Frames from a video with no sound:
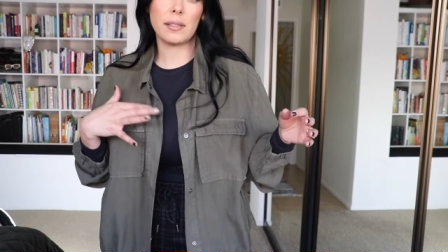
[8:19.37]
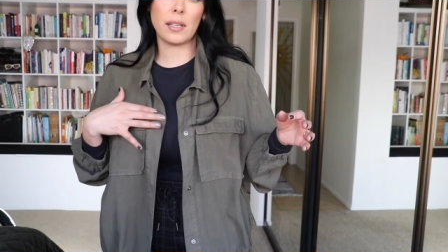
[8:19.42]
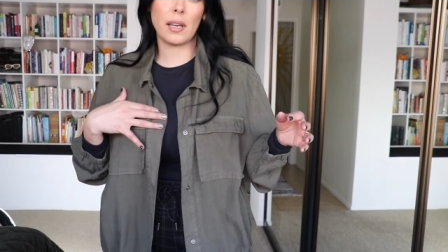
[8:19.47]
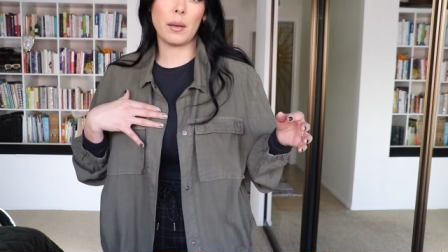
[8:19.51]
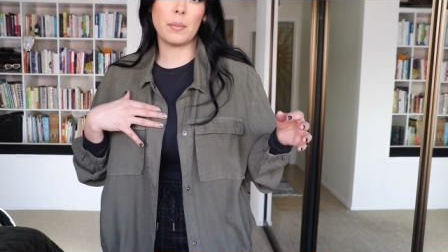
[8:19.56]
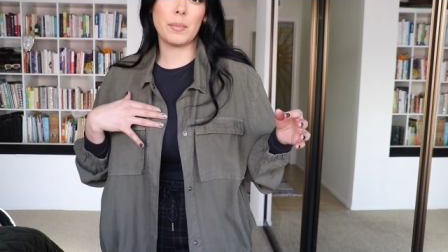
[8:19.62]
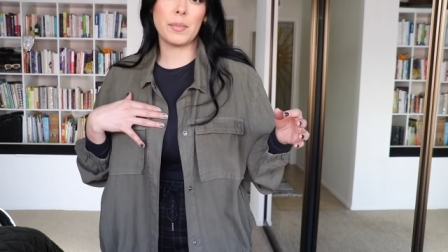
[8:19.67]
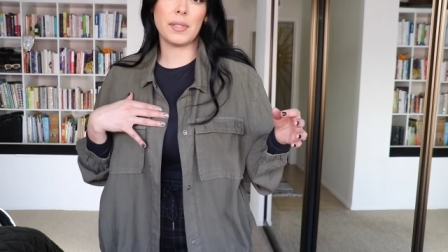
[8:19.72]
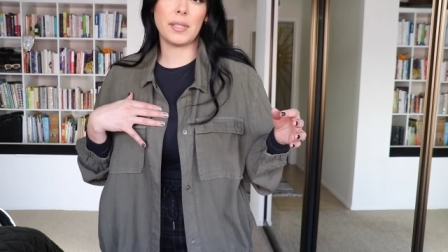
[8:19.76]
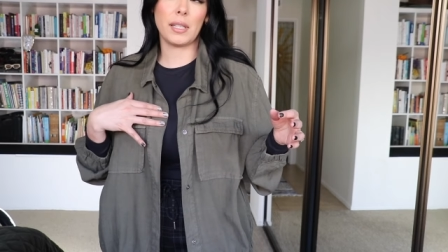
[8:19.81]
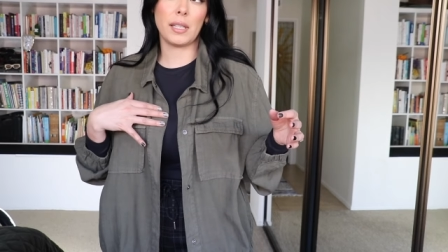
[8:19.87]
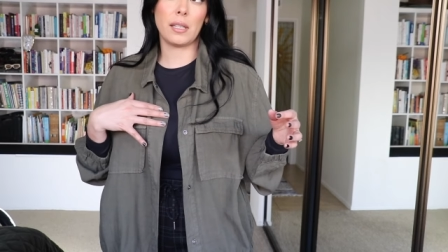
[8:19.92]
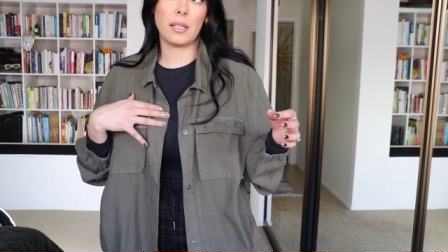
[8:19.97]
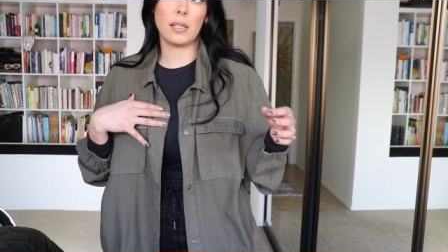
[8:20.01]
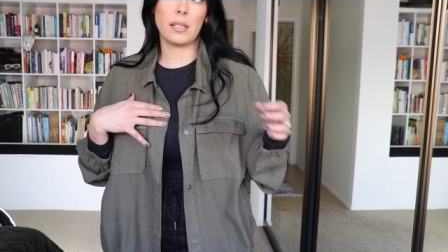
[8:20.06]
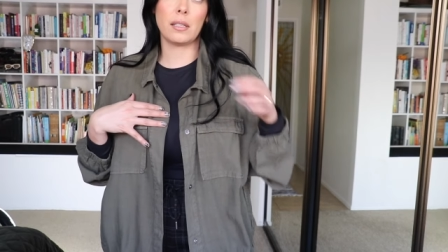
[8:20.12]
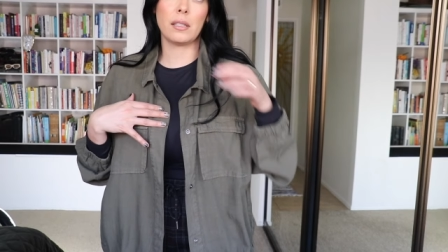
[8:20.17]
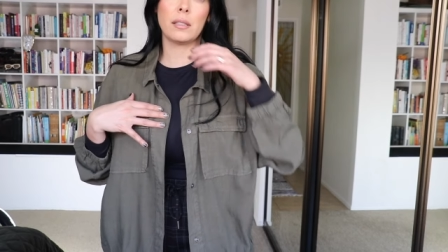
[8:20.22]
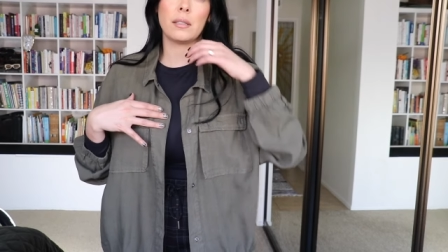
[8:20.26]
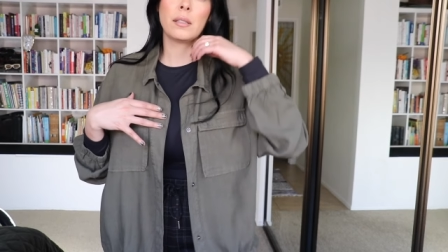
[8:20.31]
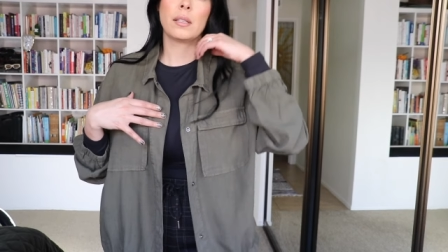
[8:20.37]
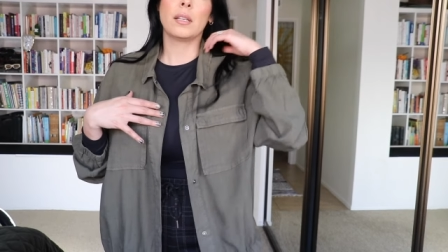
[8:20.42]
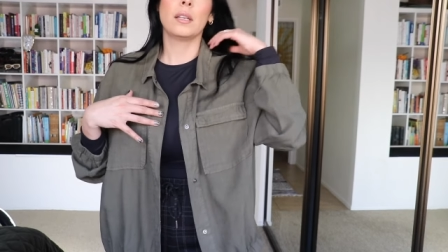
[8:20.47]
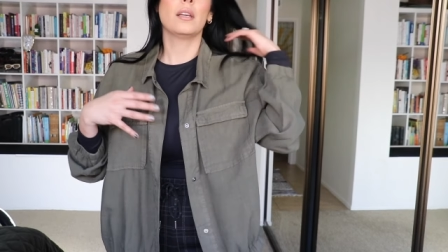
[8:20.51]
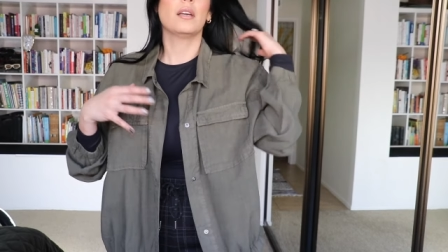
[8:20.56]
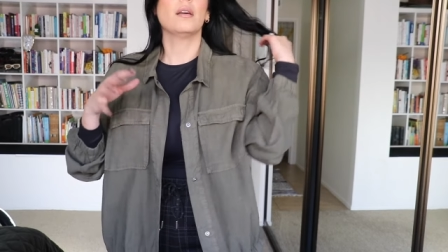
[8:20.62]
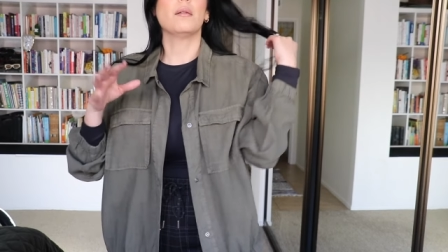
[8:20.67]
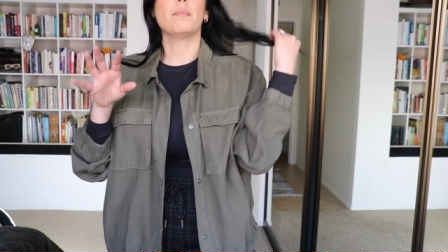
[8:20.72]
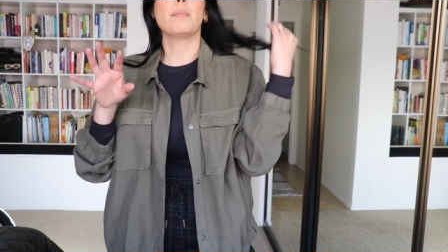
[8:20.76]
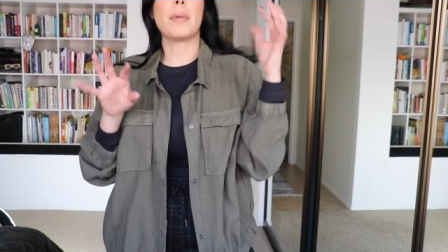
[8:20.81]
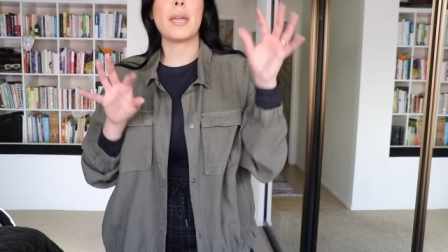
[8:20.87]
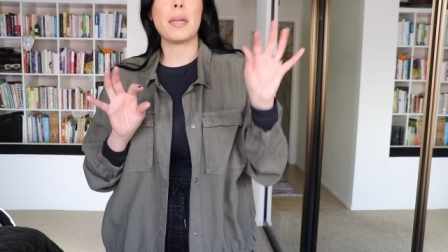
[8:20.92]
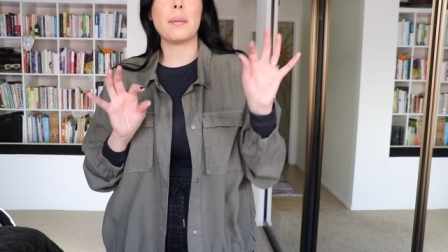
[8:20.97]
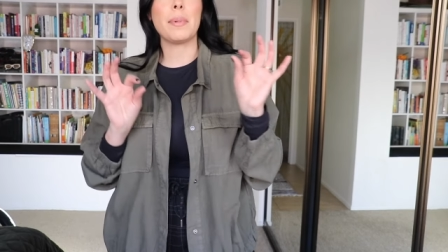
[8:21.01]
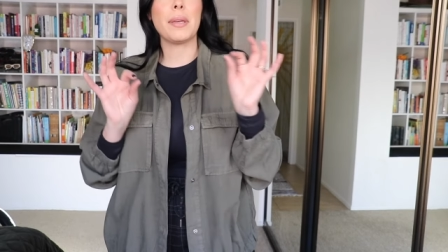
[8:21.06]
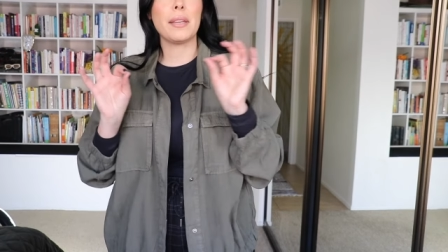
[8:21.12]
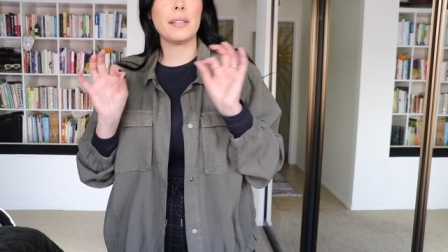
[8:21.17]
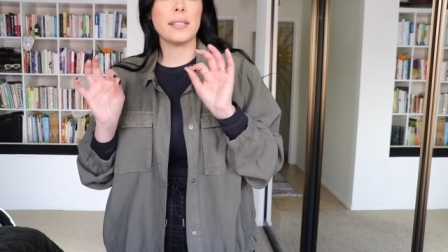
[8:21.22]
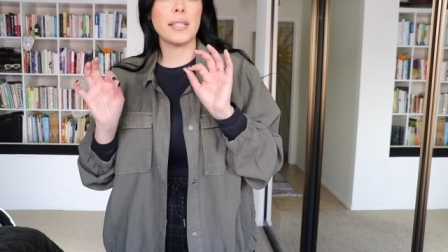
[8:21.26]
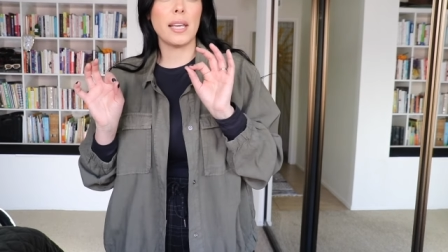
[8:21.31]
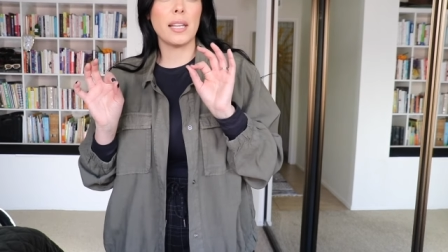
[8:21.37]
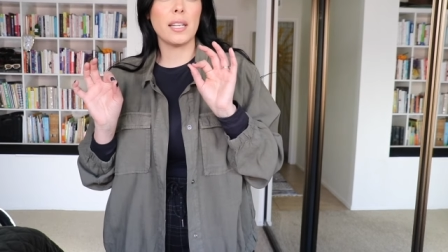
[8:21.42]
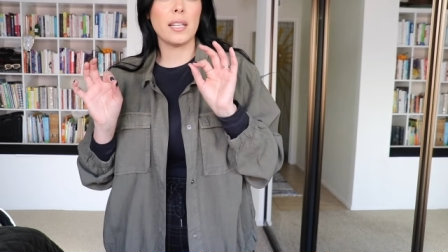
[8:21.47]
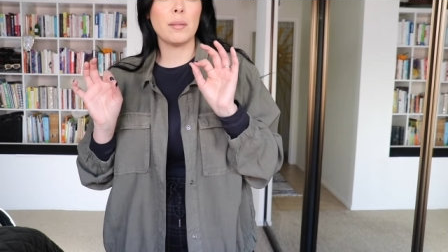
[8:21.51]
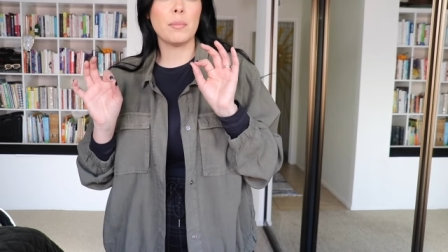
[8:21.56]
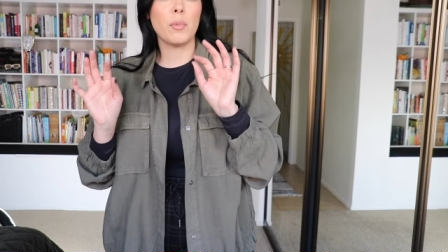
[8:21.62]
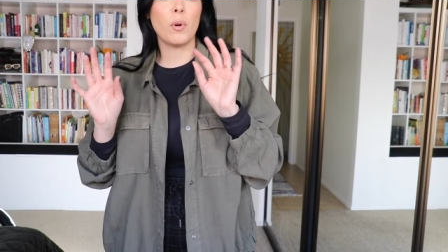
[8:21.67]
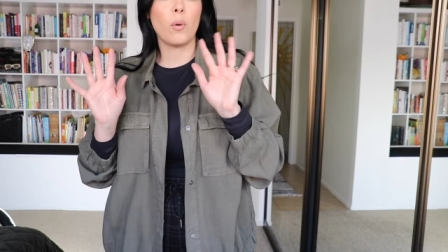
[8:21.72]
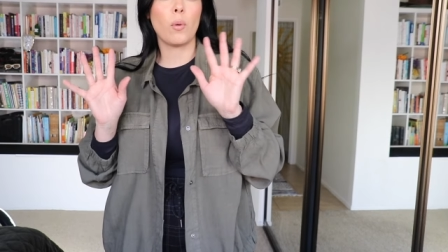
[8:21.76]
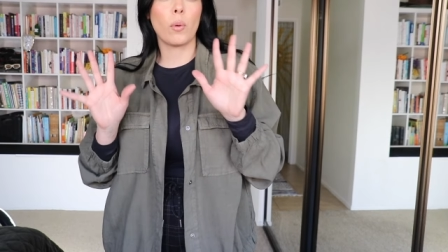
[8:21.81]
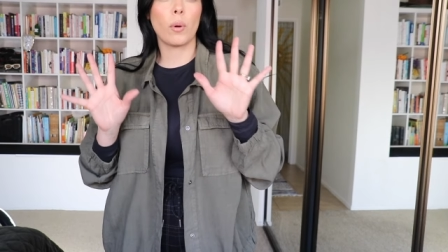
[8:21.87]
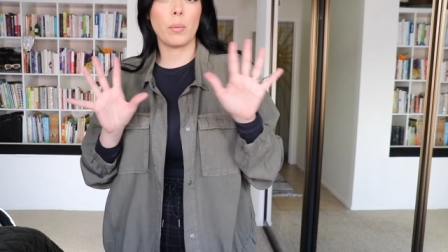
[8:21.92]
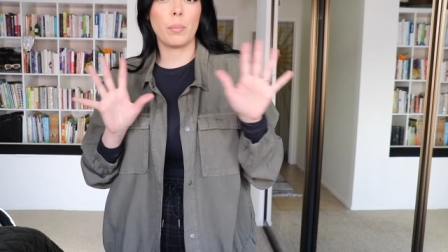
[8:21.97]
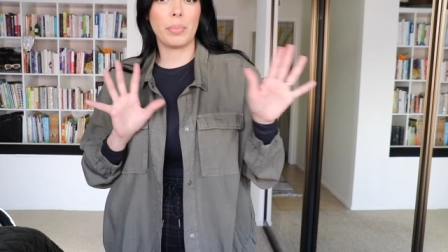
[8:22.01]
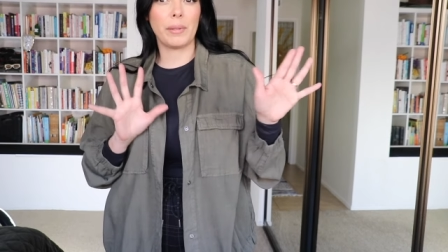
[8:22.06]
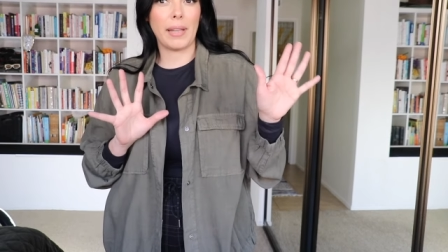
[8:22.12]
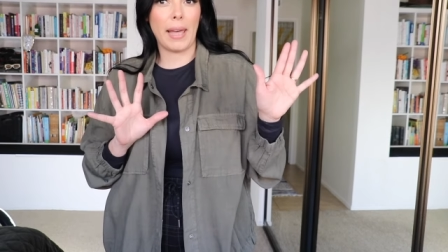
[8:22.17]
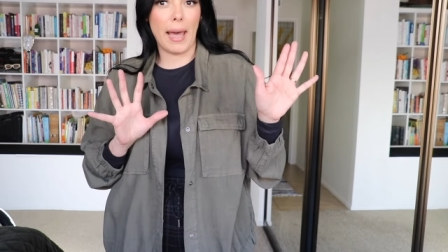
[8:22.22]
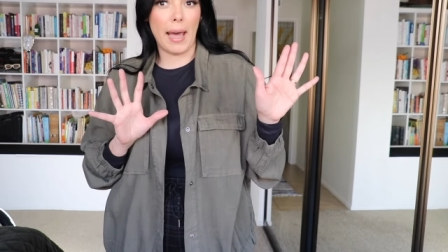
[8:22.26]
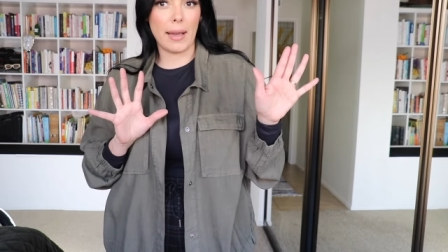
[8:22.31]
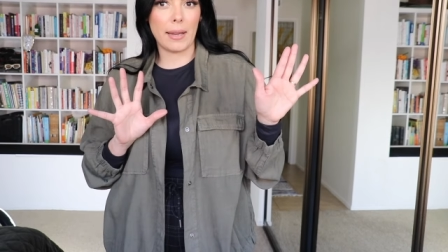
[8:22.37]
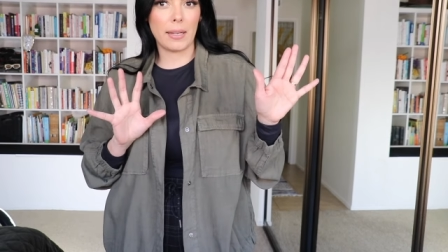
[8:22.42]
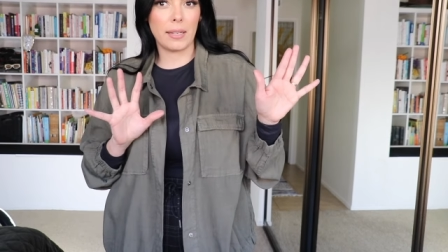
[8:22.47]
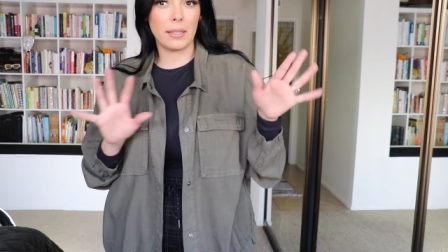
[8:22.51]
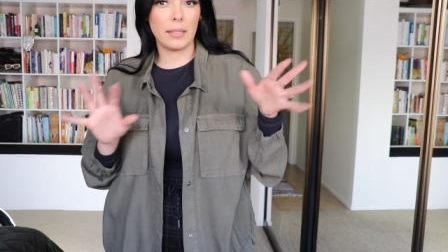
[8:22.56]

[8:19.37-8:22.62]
comes in maybe a denim or black.